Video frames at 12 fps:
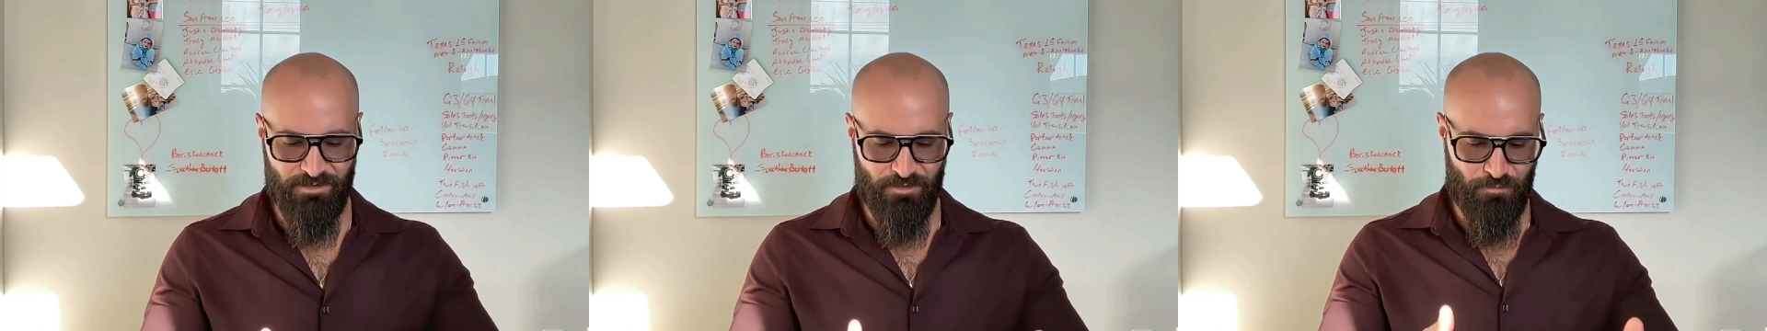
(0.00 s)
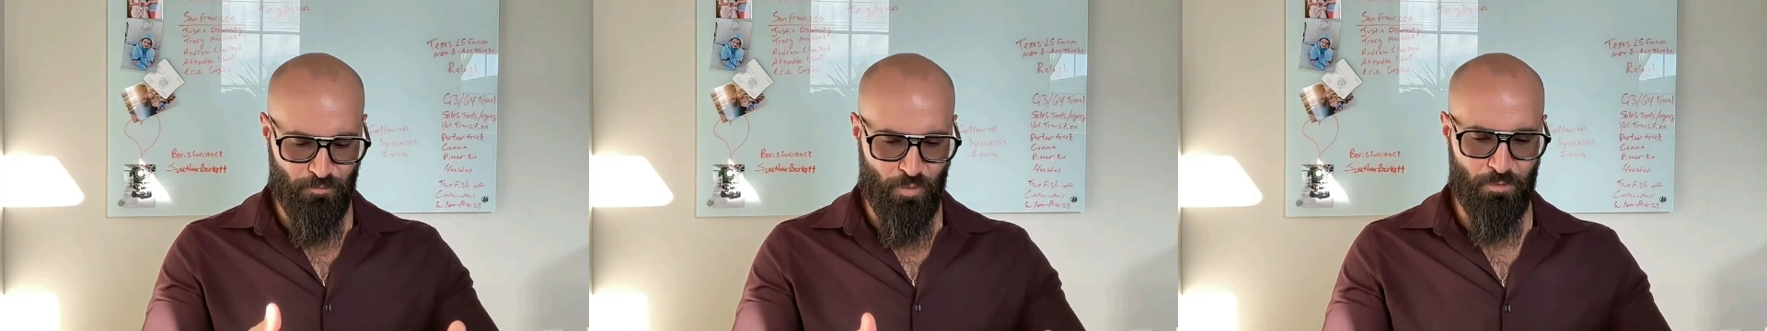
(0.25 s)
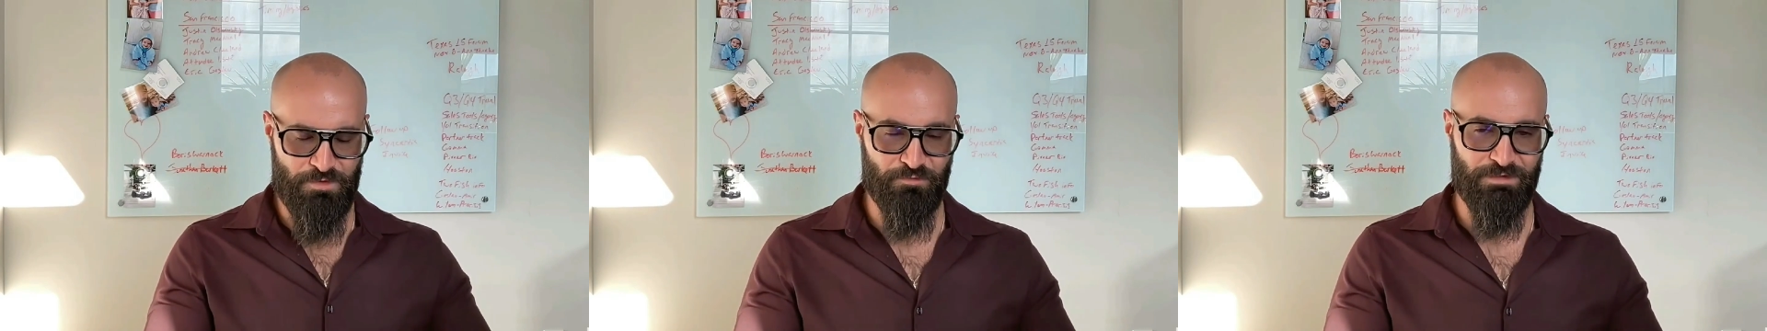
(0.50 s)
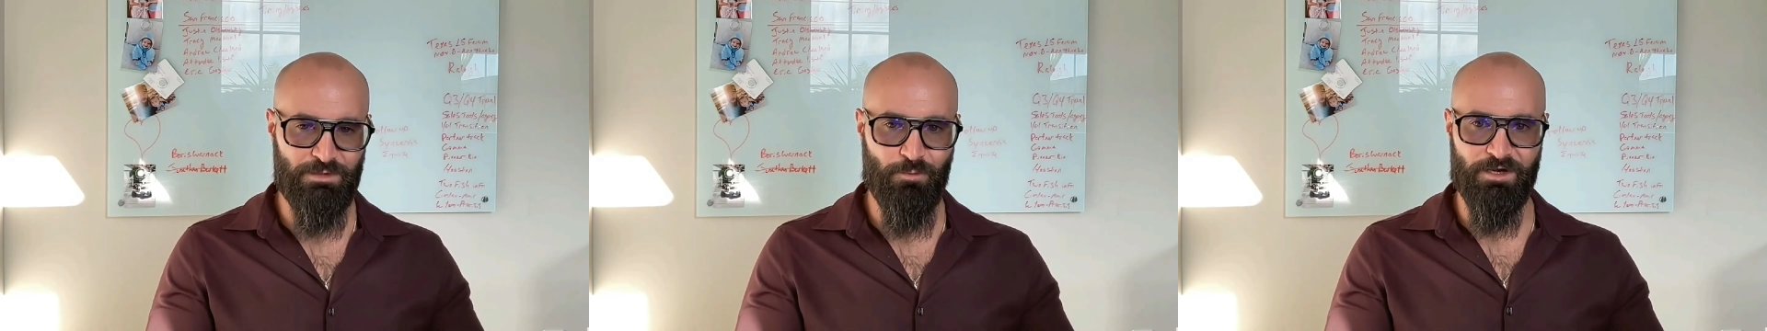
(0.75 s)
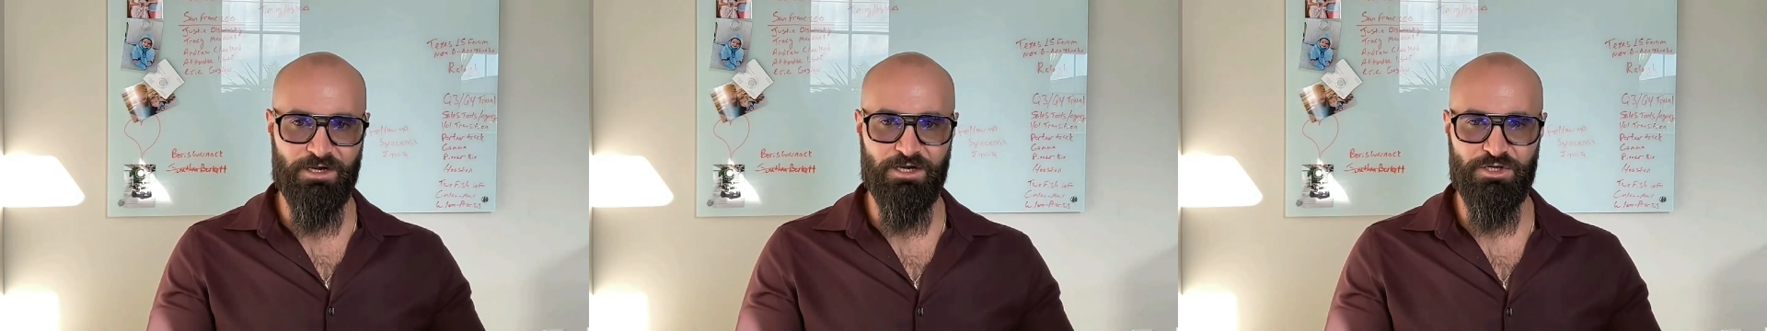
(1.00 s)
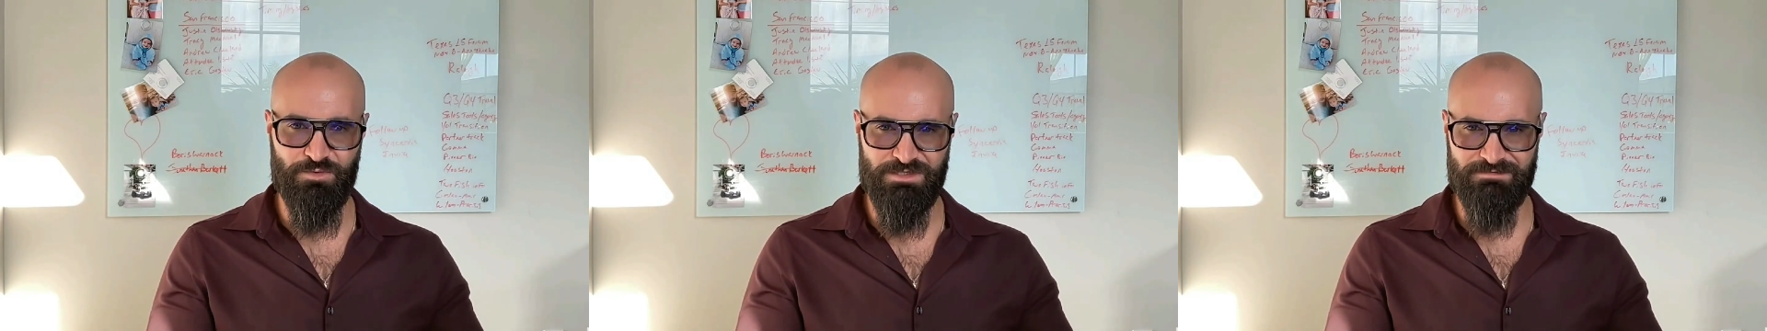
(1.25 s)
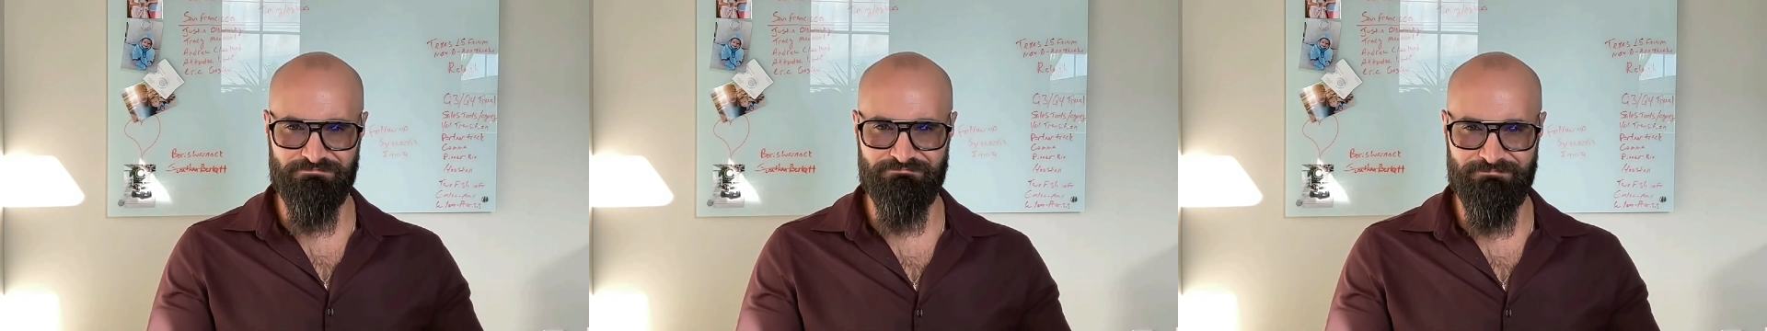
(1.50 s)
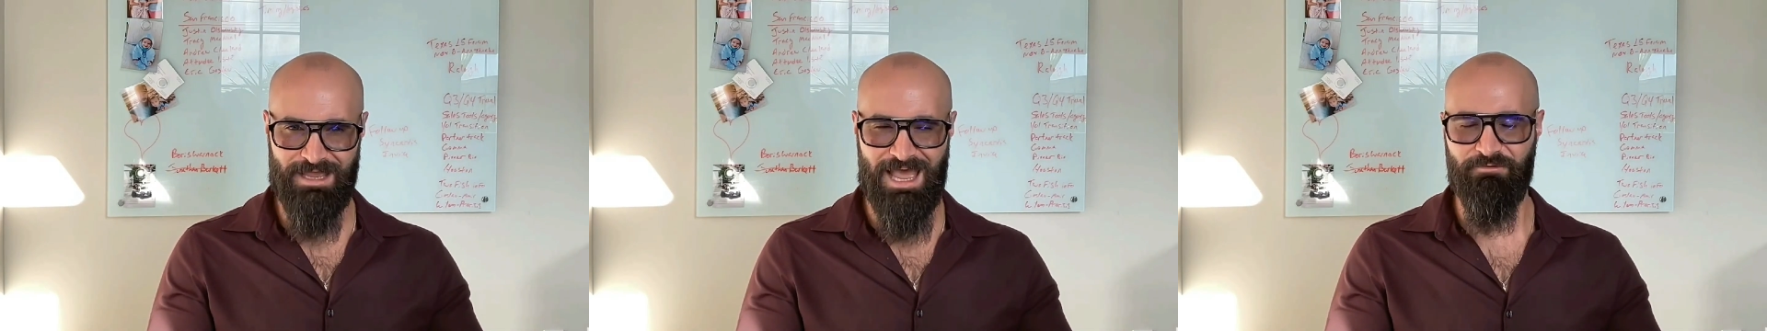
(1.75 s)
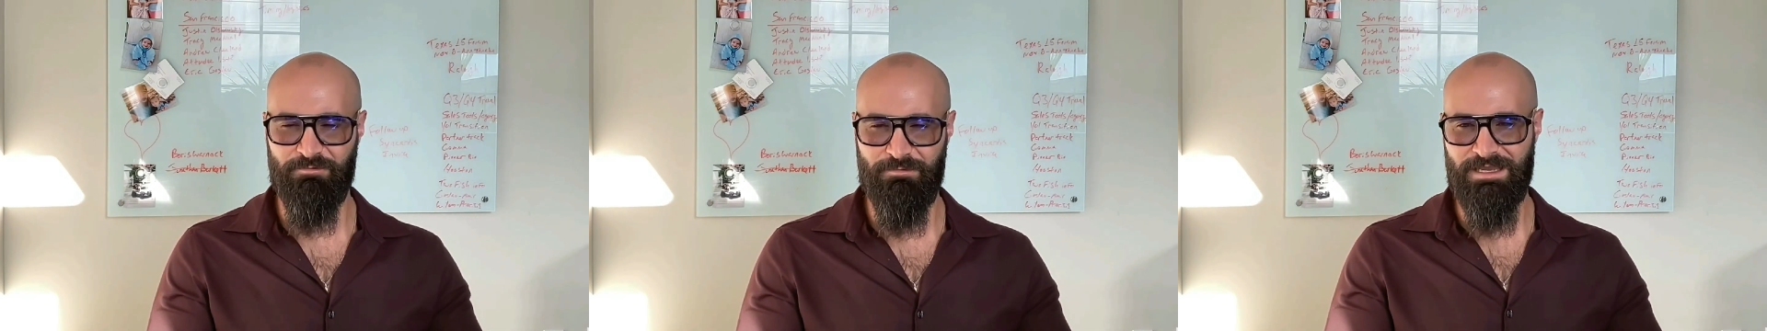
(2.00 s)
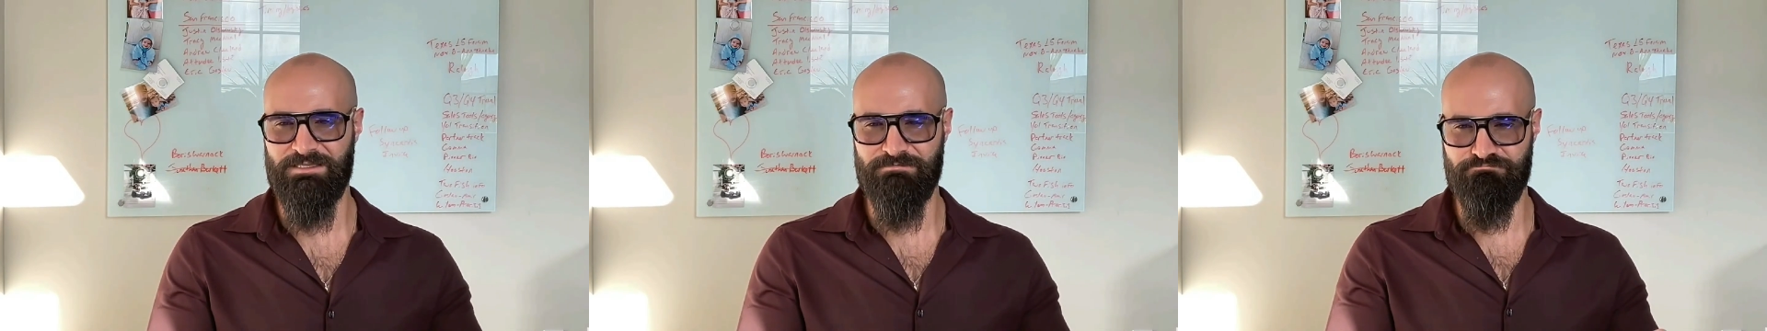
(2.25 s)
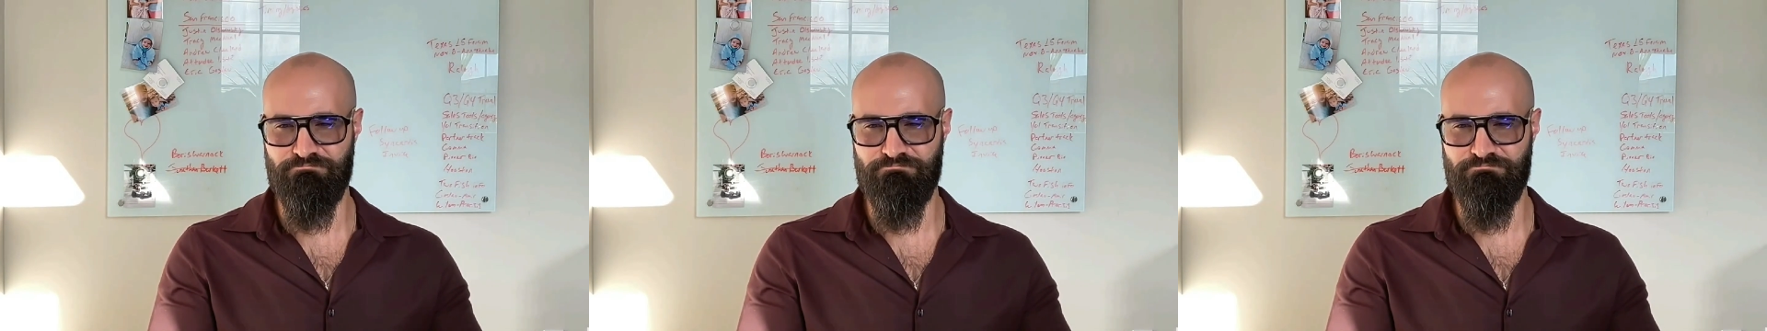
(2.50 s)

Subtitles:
So what we really wanted to do is have it make as